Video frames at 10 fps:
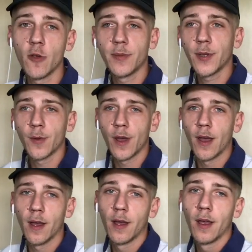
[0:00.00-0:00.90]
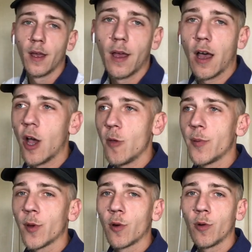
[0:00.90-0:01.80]
hope you, uh, I
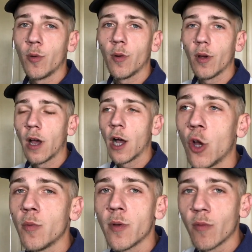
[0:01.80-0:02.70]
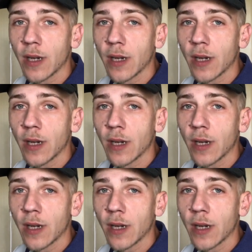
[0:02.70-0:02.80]
hope you, I hope you